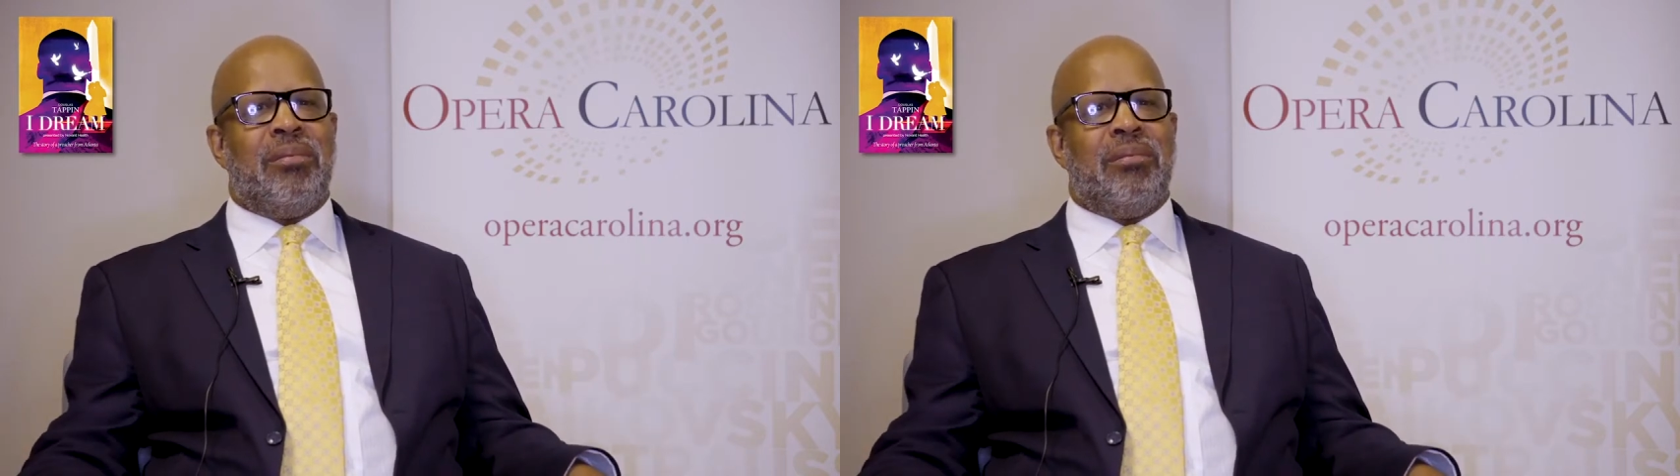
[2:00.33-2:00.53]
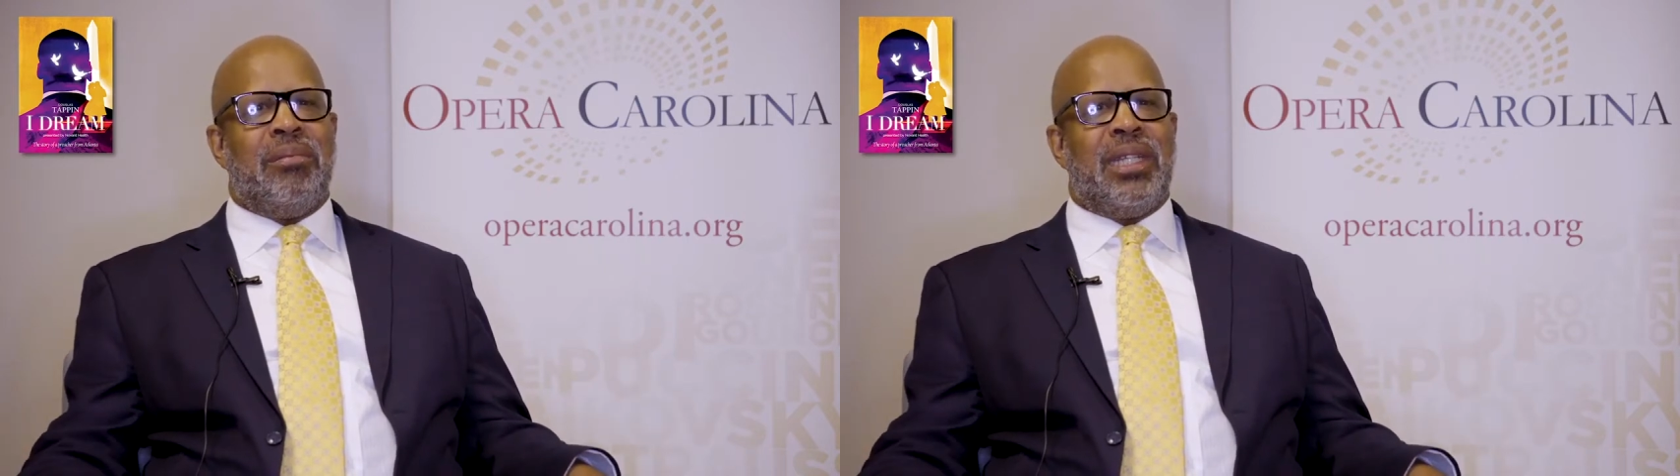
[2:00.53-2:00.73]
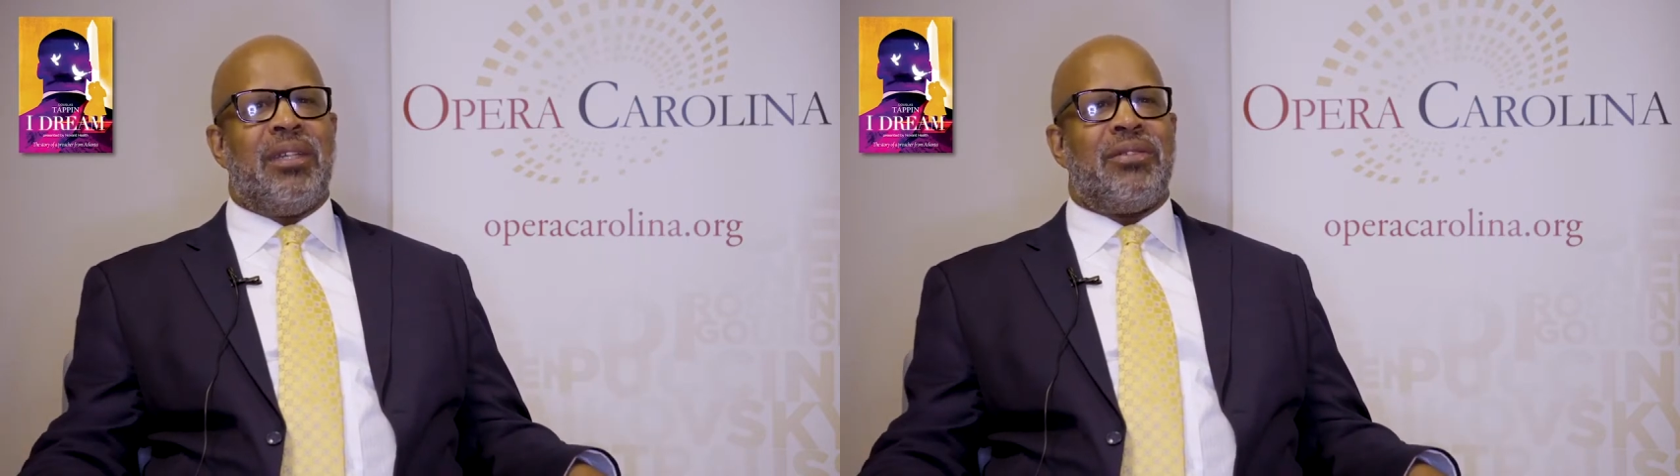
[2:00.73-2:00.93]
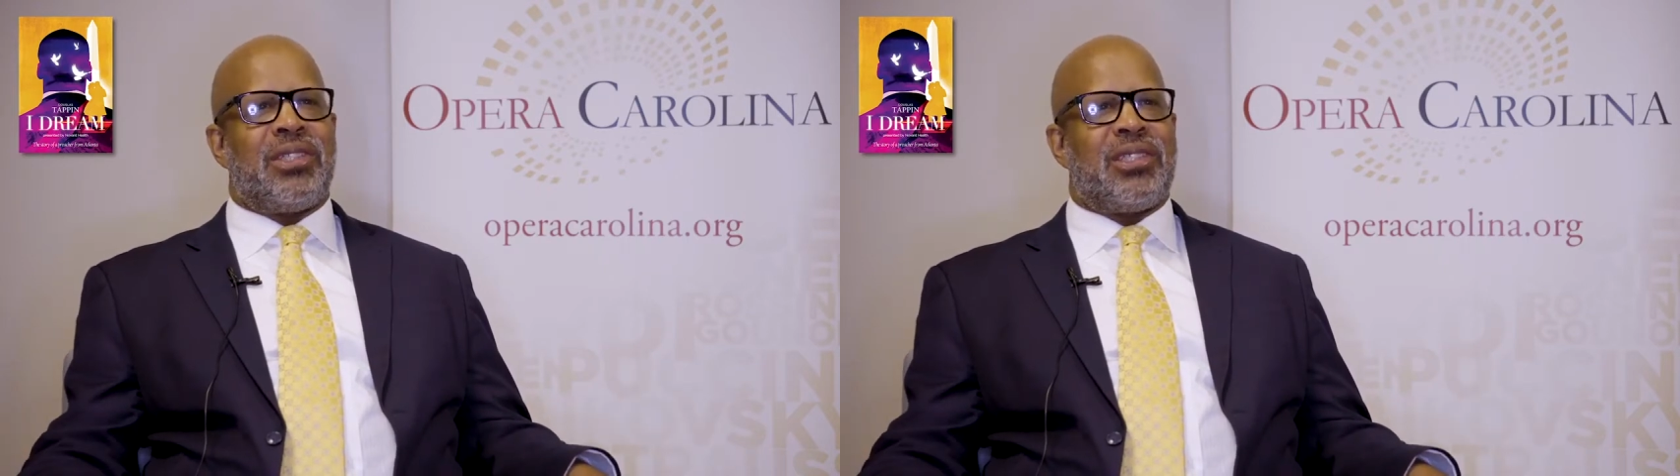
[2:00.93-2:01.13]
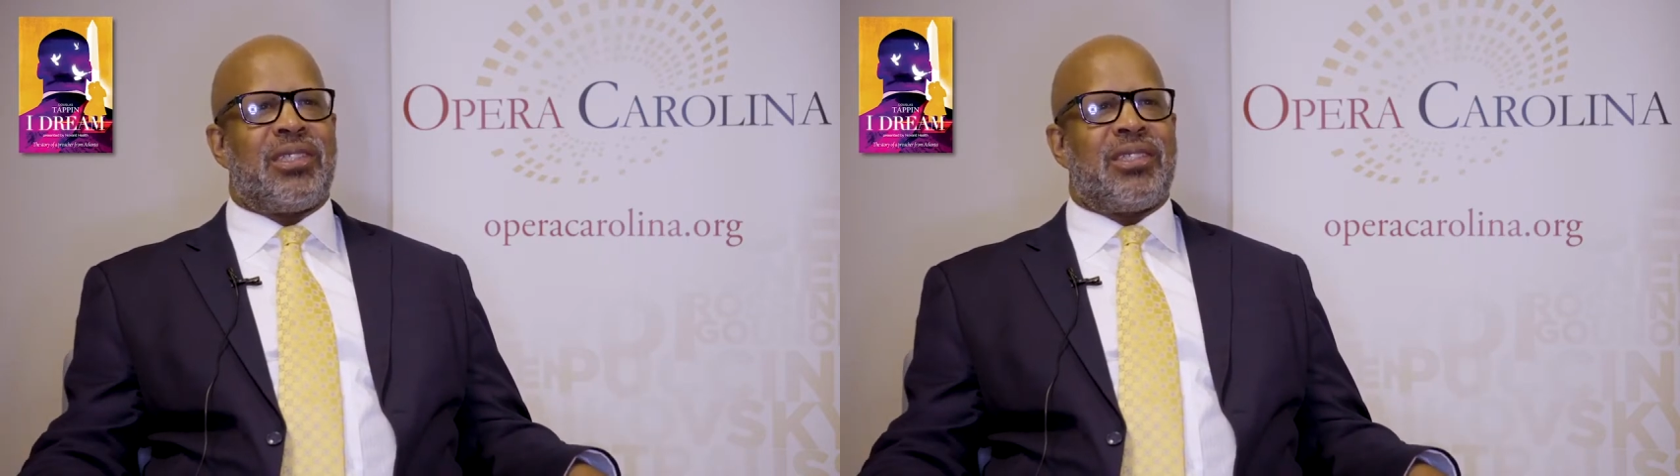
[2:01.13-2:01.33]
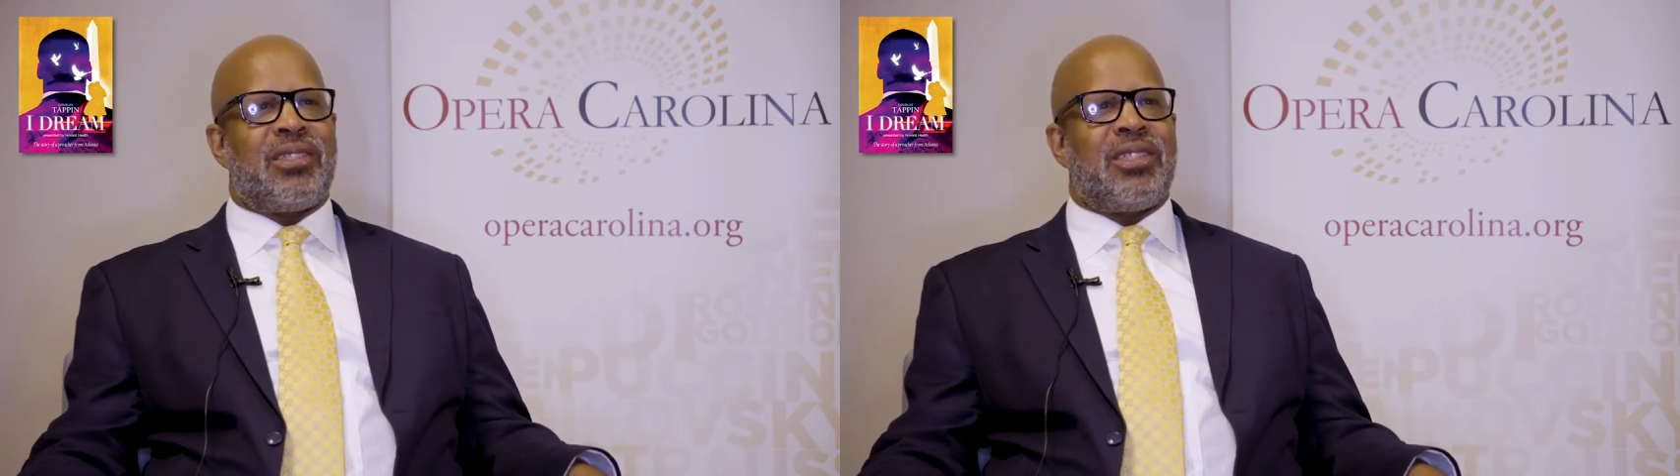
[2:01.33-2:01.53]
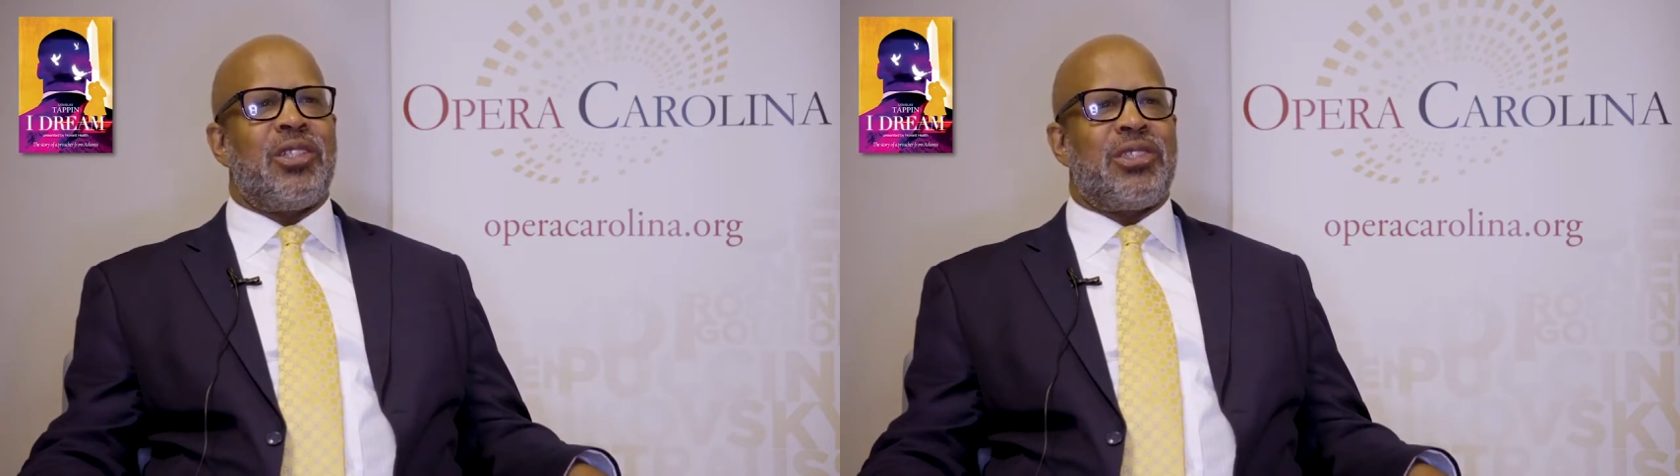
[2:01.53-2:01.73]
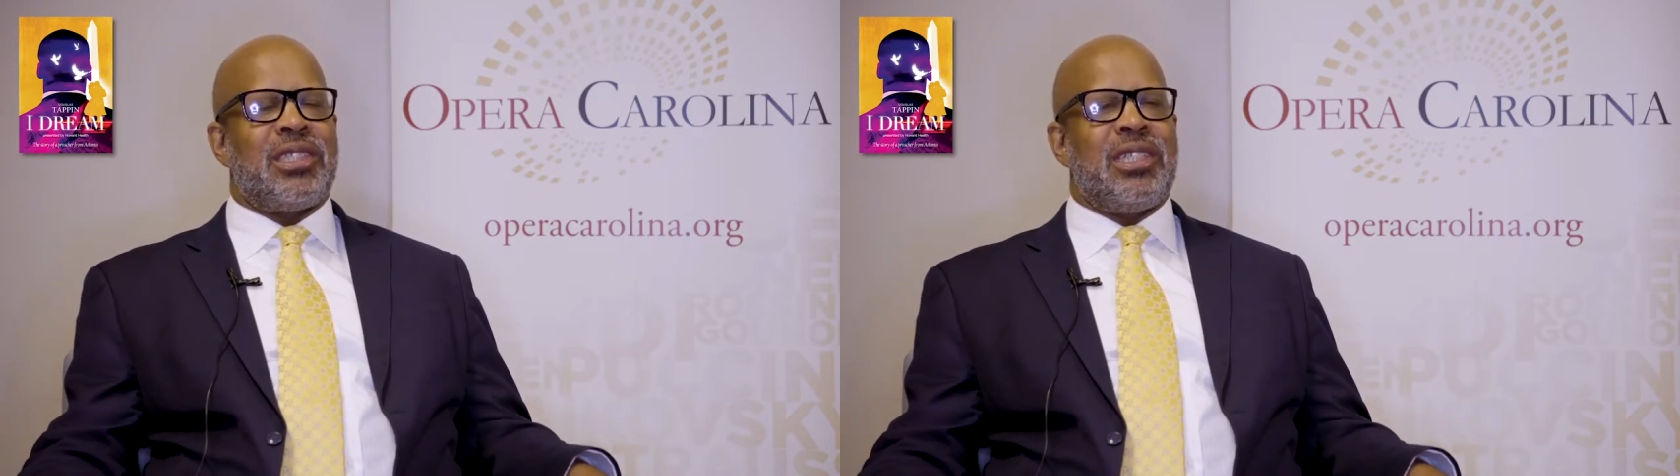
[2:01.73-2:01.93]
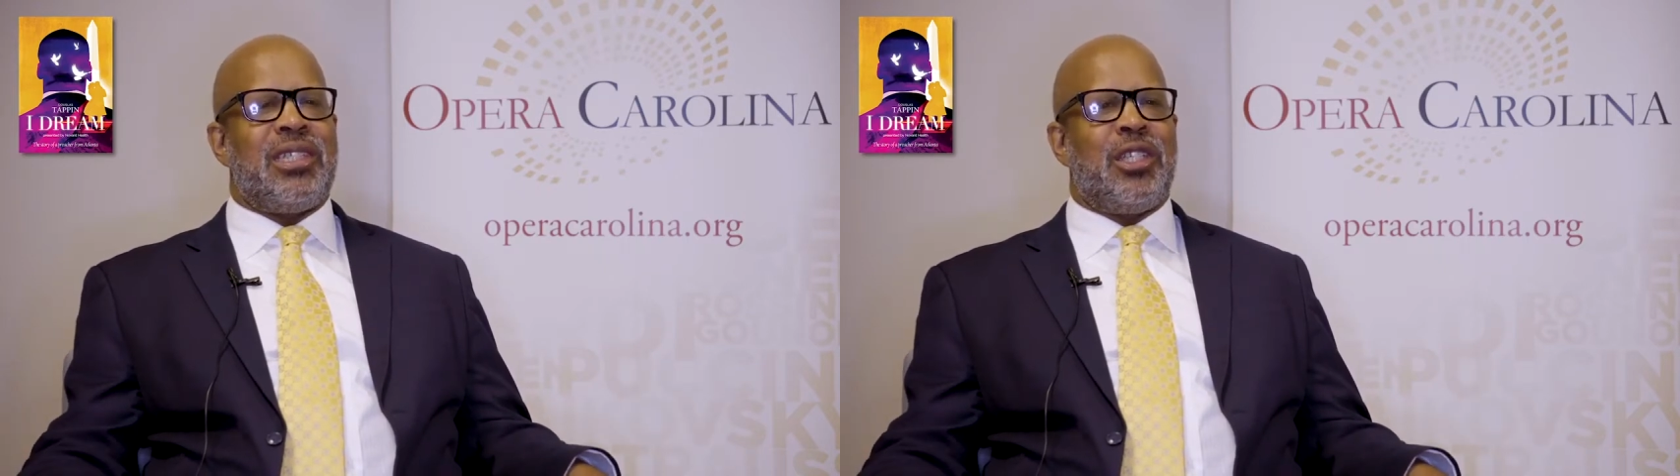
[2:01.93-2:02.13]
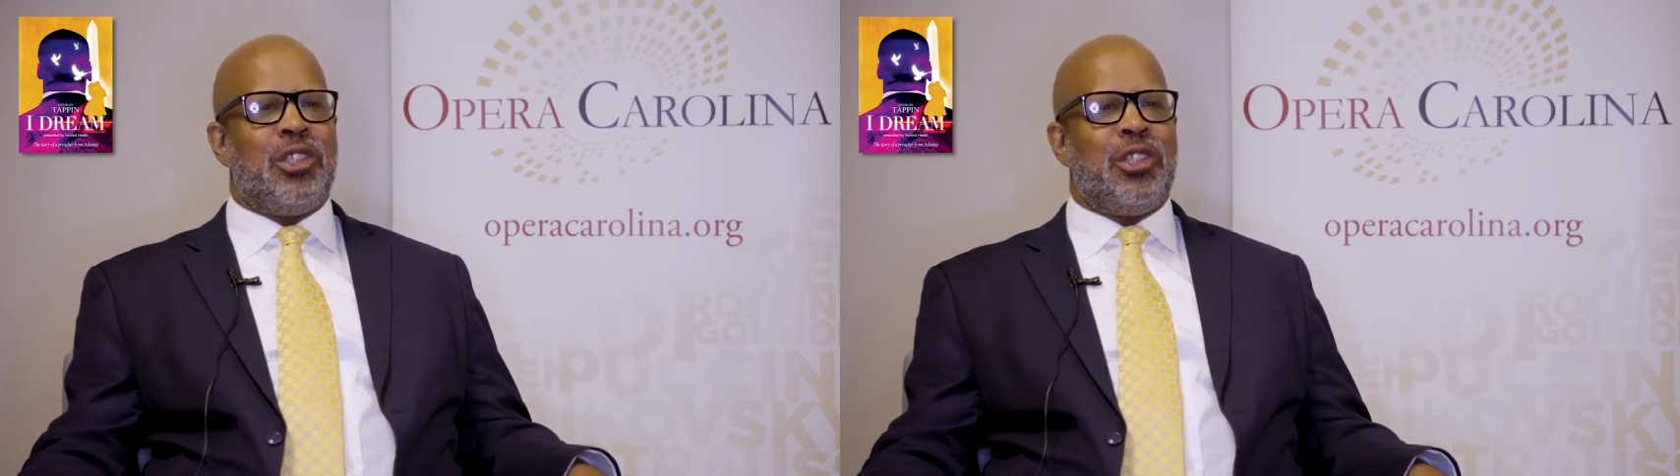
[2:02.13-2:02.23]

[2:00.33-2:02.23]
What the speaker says: Many of us still see